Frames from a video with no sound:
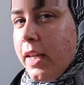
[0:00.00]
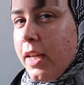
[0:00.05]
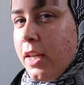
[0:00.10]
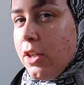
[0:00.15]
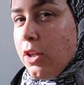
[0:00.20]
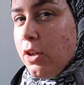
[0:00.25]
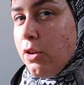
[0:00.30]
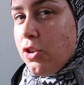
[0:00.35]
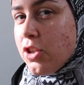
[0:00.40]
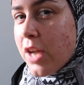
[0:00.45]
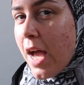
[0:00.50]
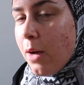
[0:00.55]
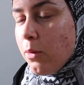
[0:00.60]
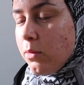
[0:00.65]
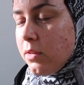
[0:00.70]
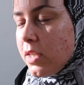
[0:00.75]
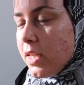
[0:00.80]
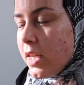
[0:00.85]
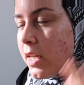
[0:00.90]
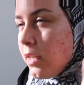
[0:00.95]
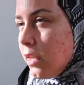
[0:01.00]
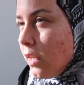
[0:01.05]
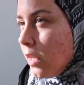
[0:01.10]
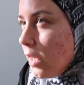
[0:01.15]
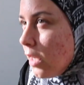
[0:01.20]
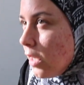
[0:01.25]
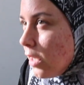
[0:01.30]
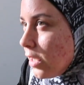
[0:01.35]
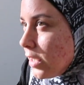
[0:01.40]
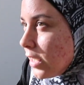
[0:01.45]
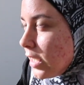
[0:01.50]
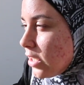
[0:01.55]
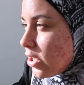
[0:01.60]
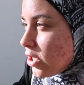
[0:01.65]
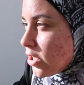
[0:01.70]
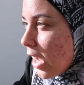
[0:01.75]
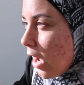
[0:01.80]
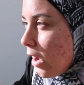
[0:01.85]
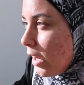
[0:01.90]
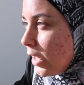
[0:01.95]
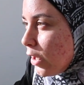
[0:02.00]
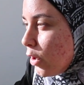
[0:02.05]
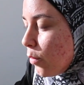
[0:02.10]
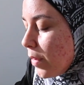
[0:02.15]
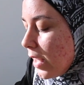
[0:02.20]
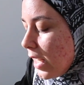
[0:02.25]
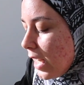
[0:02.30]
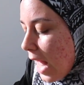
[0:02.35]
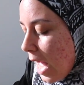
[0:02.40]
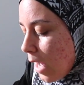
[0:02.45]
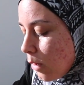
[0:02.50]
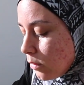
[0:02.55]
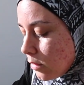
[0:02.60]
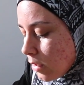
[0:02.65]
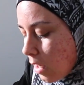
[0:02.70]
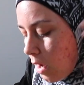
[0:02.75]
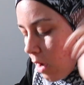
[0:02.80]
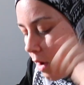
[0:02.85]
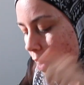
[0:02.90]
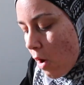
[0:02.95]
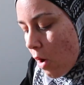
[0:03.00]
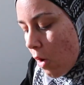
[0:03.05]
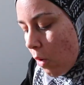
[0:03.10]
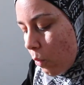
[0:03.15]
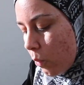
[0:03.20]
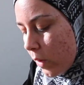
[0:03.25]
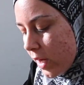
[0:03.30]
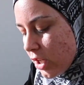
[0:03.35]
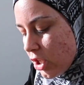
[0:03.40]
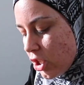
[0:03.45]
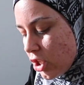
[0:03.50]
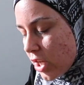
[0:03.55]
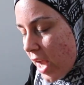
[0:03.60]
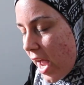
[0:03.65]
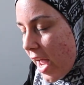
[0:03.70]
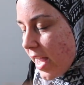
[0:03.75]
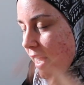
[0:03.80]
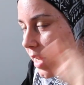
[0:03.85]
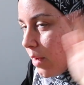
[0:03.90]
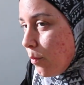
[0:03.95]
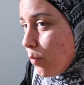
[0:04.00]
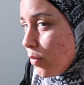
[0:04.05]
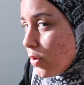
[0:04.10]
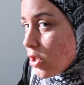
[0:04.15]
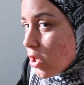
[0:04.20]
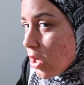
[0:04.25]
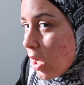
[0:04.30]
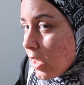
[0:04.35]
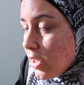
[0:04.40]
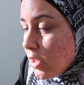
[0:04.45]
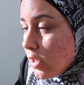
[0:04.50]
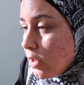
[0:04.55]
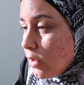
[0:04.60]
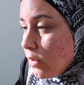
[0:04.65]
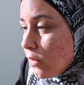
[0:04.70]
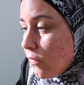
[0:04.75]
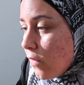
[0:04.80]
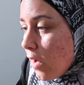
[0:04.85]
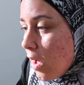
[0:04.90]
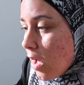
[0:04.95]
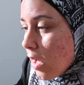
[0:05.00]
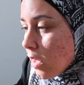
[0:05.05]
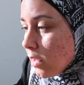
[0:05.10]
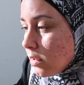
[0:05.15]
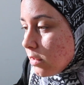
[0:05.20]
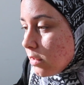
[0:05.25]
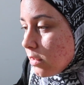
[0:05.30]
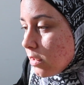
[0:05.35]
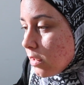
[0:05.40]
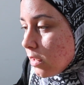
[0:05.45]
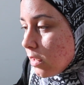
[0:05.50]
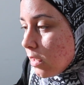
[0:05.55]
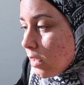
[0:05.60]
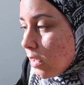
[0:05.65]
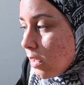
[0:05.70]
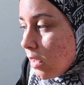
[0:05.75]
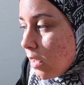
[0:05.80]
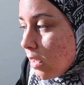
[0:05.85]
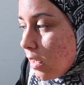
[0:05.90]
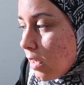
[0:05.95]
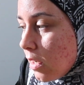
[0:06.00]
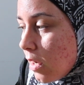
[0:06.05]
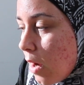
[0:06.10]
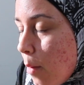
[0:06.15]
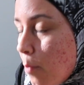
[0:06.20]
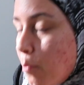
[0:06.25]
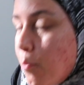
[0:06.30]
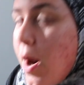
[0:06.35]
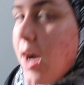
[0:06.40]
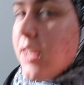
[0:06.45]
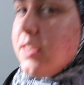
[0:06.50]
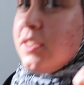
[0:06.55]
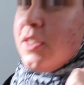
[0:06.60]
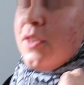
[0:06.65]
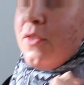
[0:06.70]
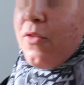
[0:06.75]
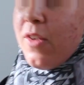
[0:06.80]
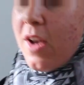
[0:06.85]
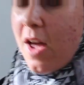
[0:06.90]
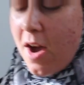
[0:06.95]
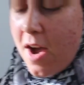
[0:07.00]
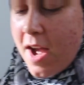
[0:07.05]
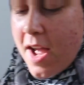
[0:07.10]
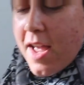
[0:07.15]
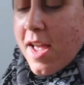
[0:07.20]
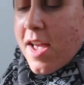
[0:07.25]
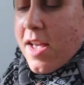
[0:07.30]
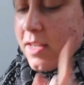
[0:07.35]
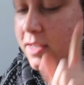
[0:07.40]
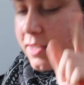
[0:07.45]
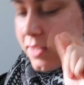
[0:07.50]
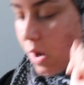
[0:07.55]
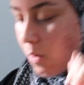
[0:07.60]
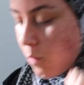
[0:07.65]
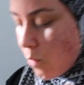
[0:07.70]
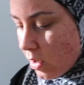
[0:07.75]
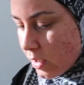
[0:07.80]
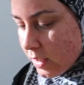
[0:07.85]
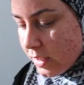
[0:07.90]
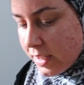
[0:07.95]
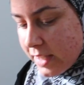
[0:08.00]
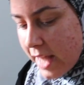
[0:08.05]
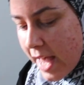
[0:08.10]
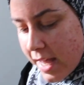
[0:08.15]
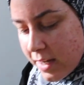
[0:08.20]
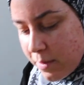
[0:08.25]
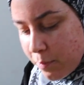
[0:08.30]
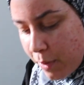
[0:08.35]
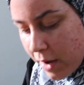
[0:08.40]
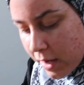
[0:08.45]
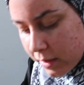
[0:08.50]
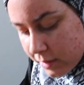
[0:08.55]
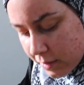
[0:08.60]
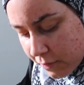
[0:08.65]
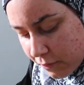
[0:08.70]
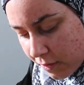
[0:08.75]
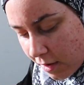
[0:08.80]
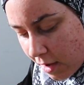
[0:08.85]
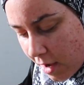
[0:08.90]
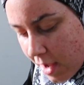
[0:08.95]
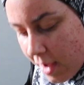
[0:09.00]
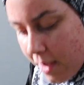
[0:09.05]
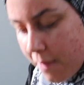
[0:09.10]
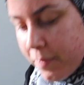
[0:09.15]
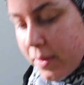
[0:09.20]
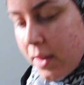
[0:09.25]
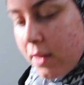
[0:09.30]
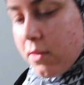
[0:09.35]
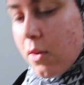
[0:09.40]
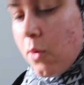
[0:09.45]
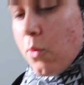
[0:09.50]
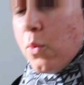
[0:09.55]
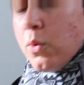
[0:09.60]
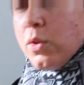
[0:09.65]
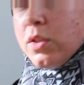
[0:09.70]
hear you shouting. You need to shout a little bit louder. Which shape should I use first? Butterfly. Someone said butterfly. So we'll